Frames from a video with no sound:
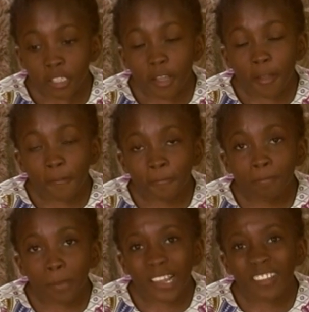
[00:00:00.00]
Yeah,
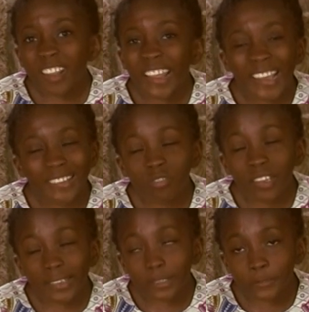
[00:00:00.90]
but I don't, I don't
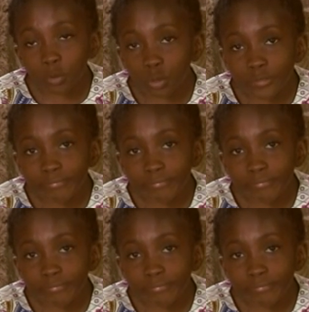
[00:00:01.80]
like the food.